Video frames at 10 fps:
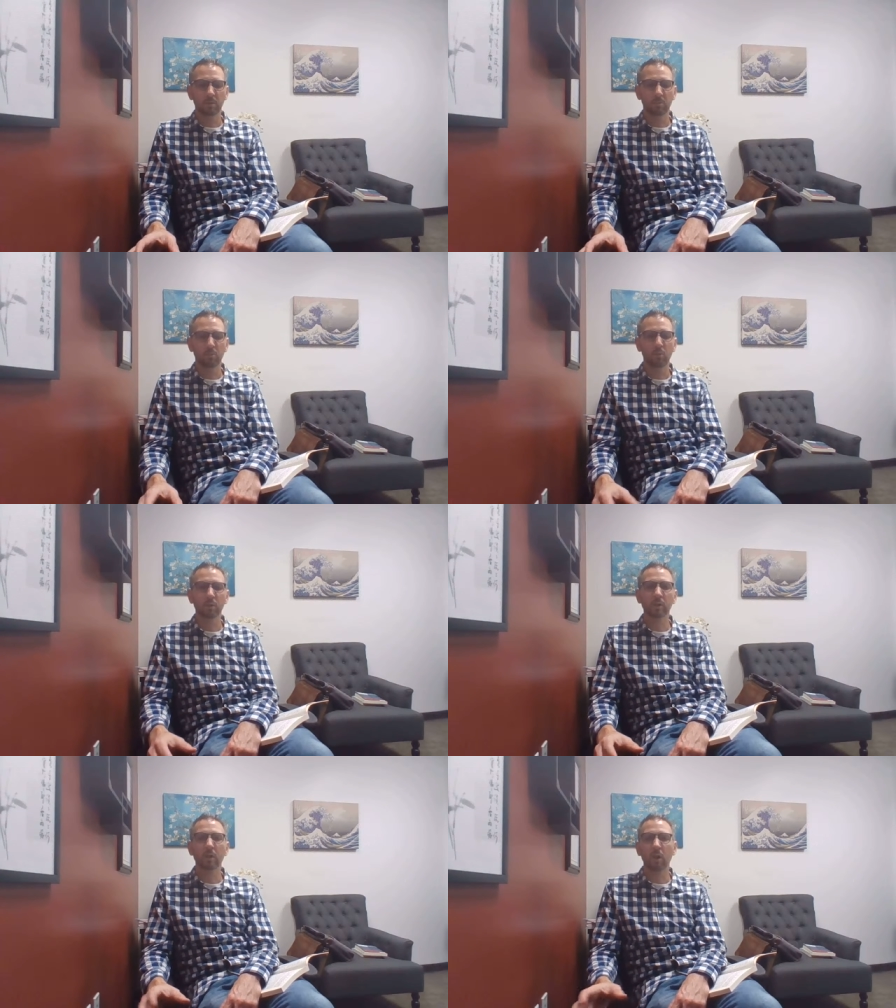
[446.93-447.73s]
more
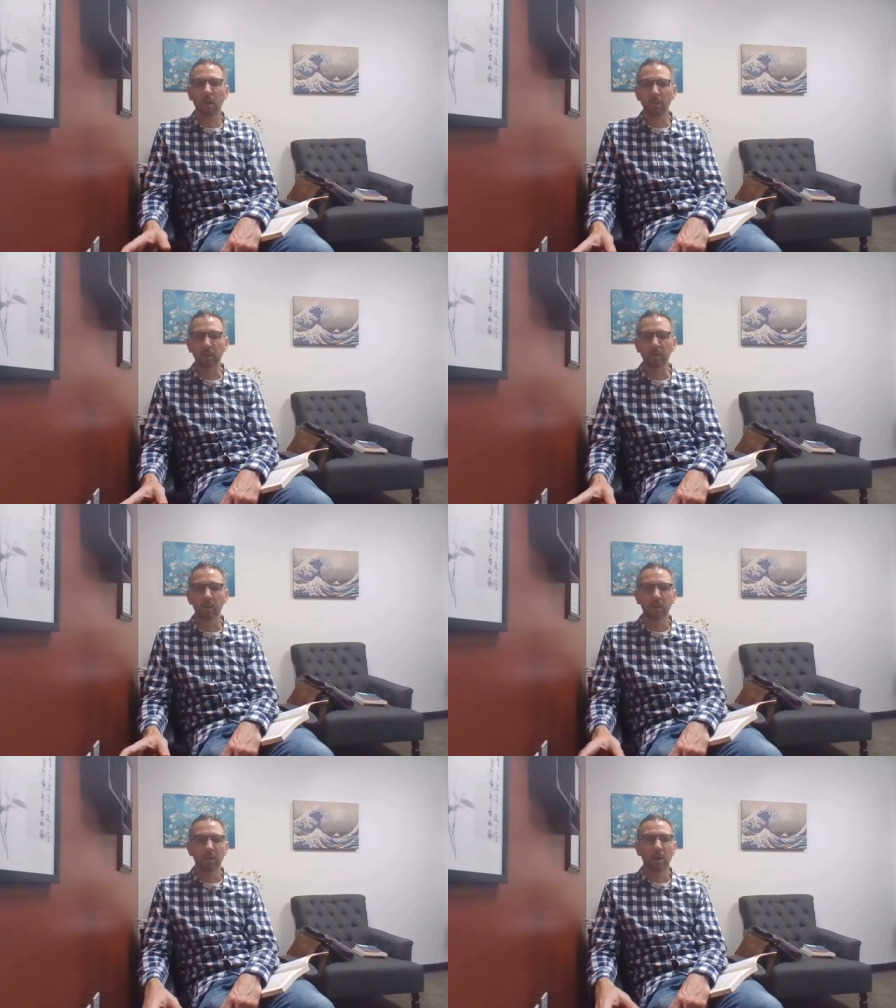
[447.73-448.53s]
common
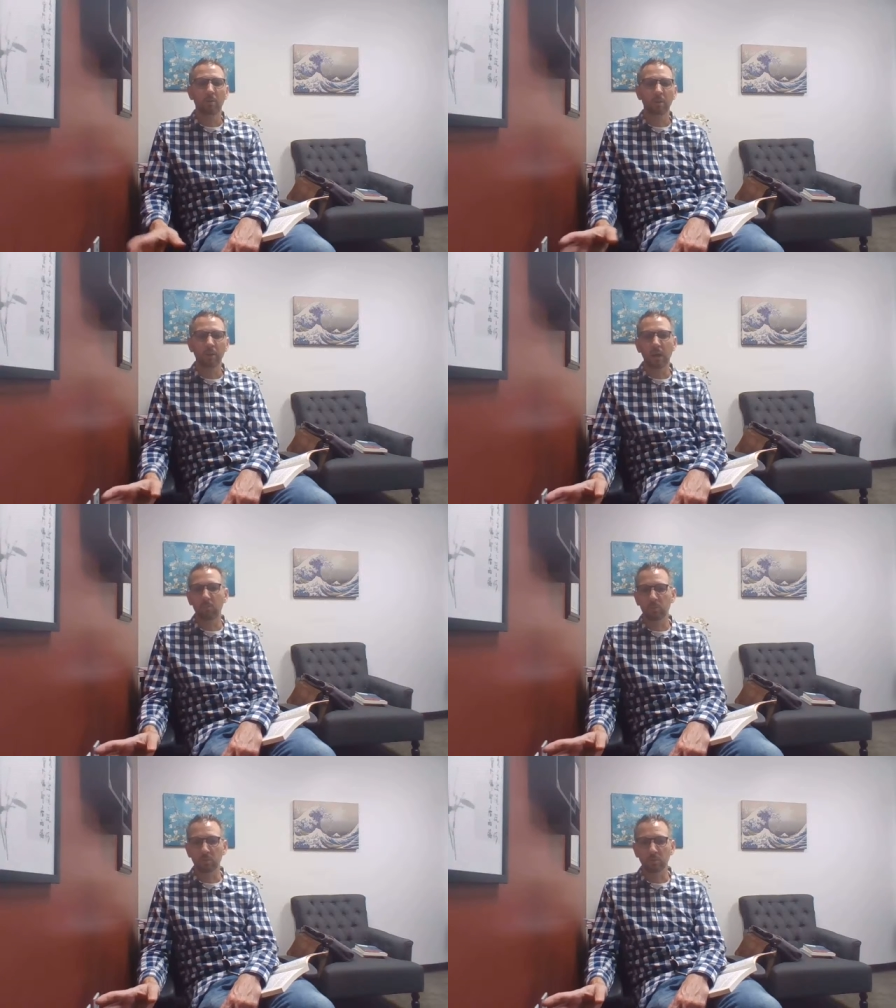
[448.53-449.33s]
among
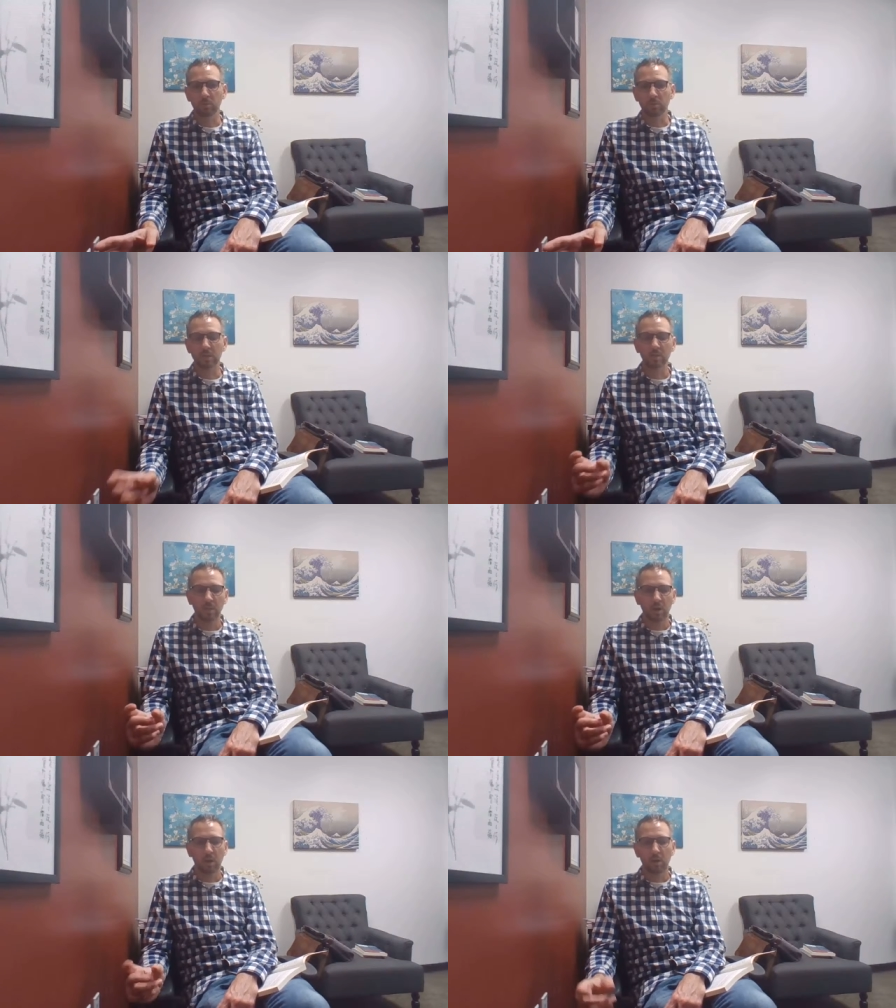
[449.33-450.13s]
APU students, that
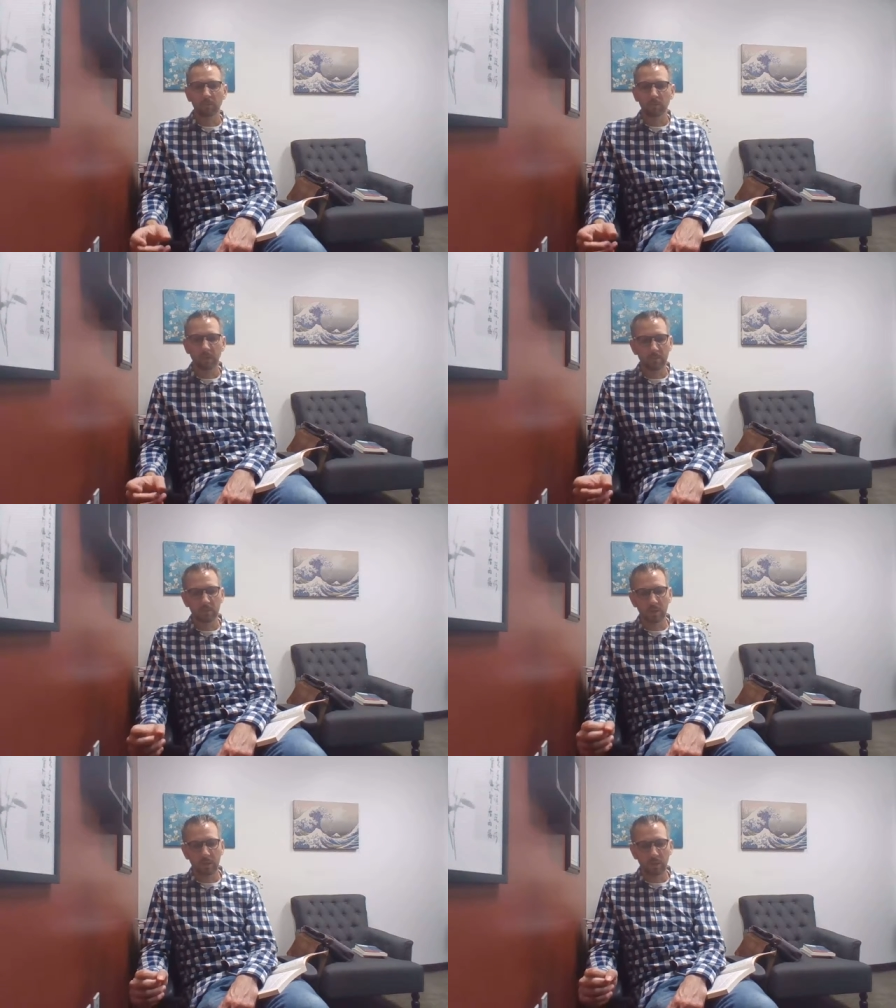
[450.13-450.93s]
oftentimes
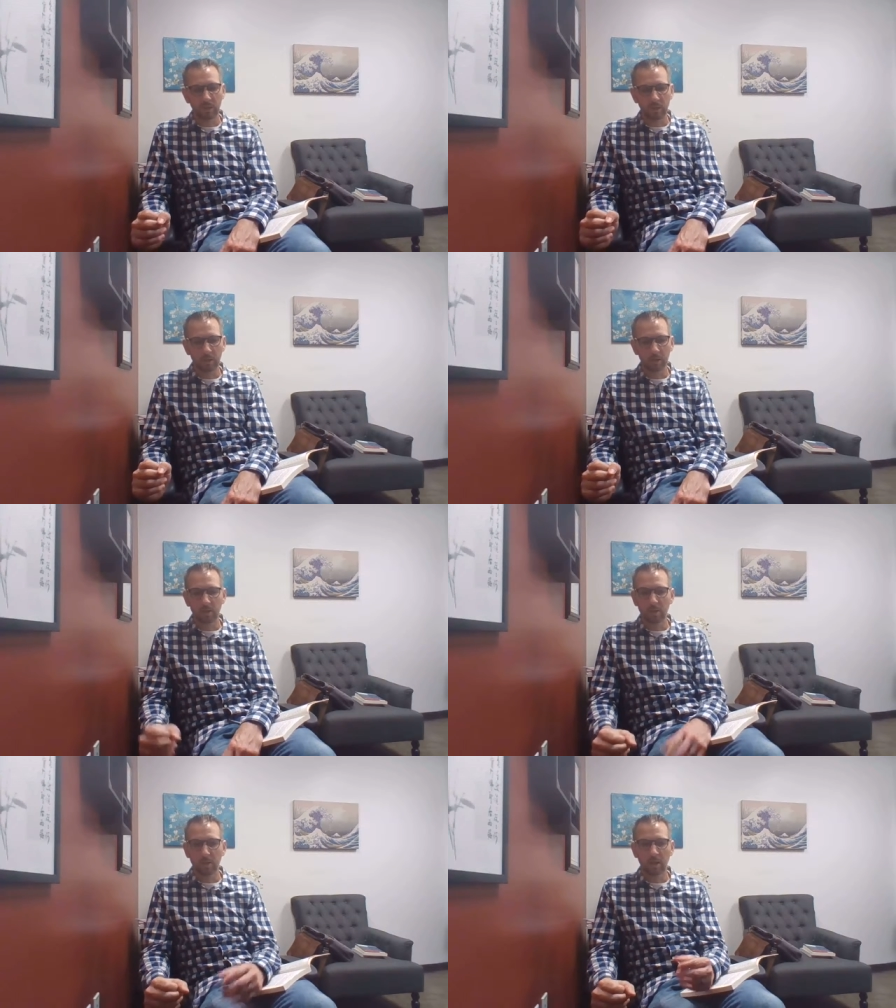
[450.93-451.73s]
they
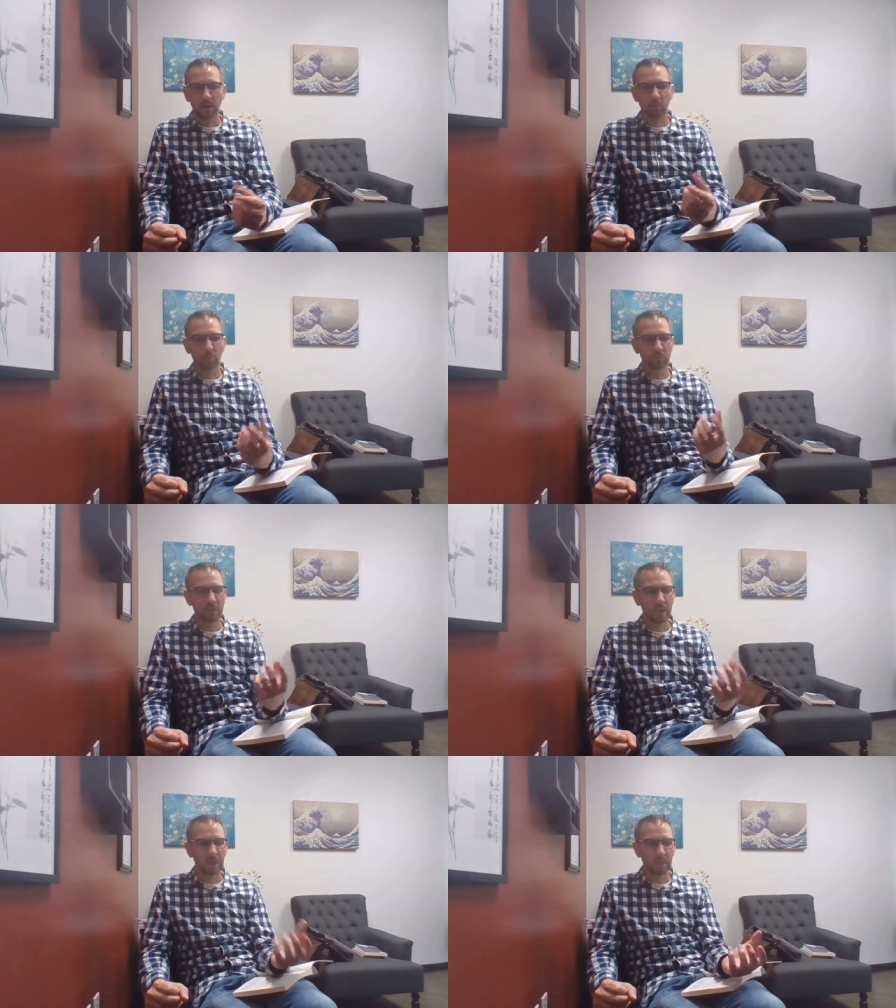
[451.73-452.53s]
will
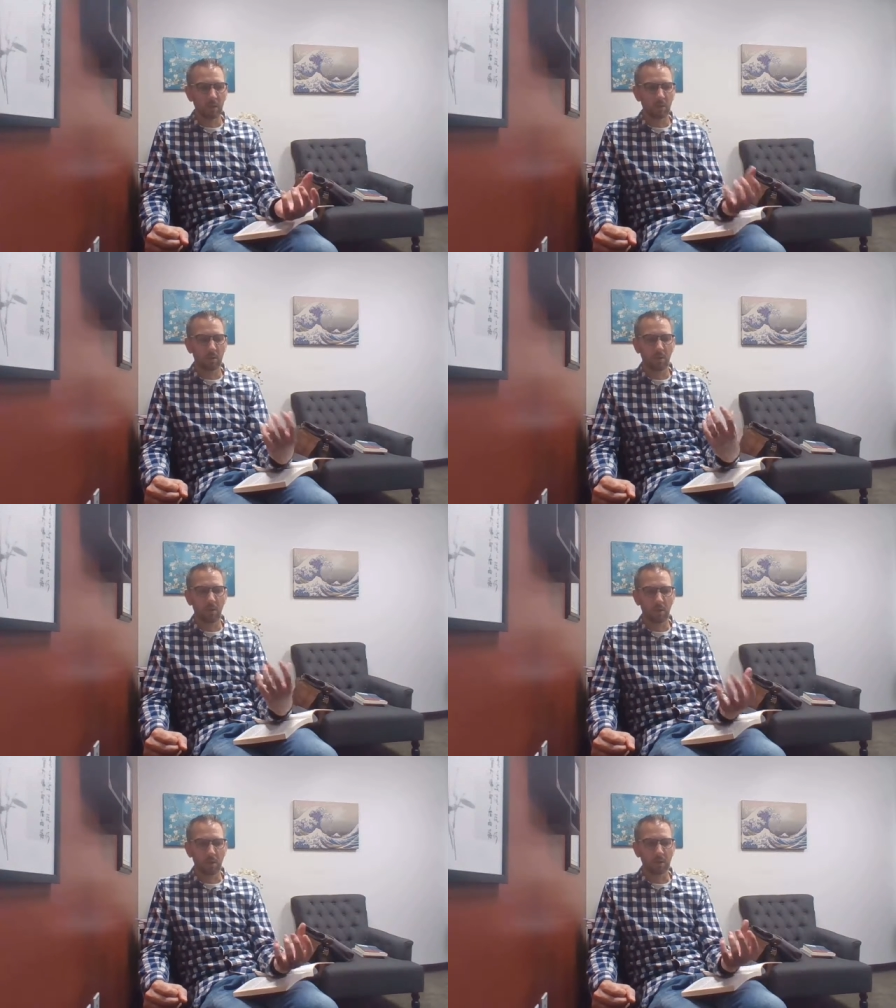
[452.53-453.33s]
take
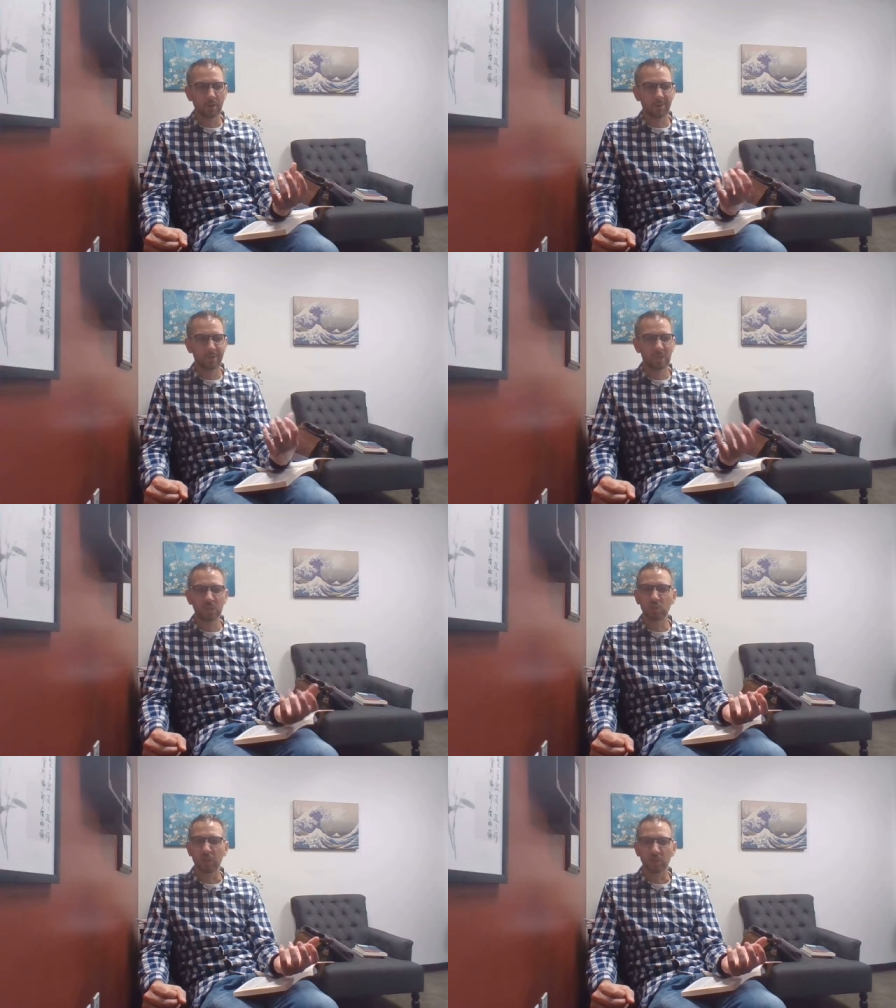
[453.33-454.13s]
on
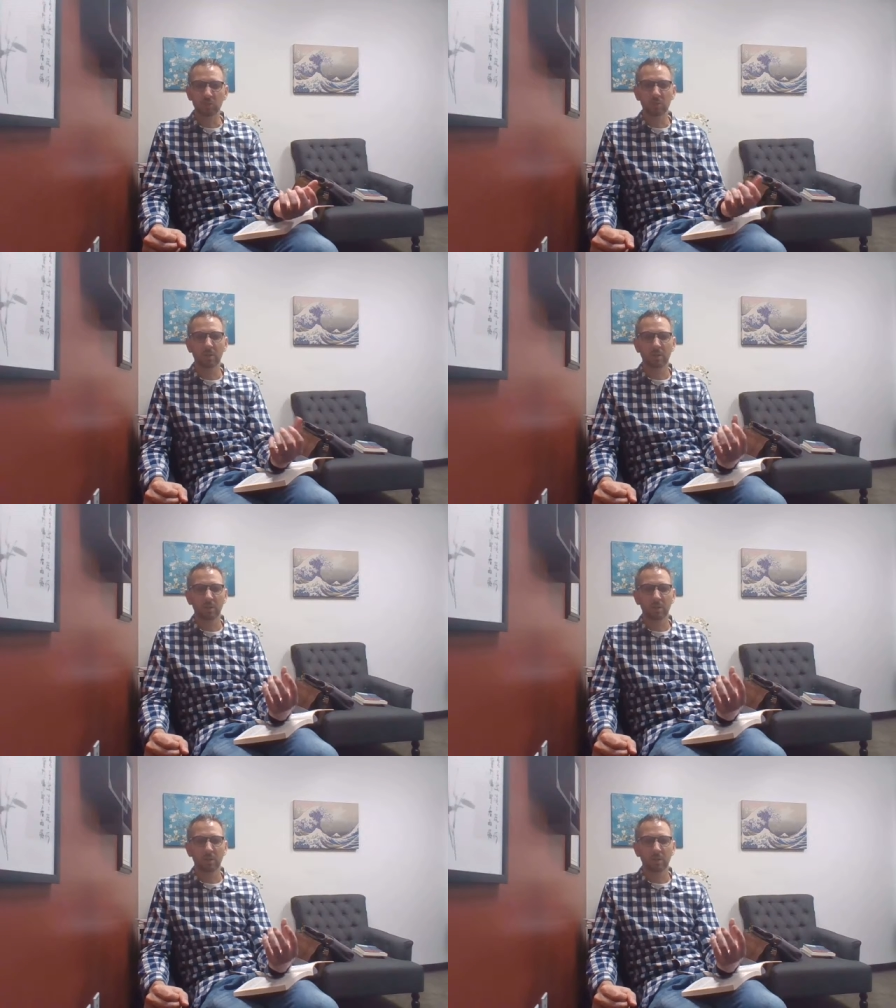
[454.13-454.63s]
teachings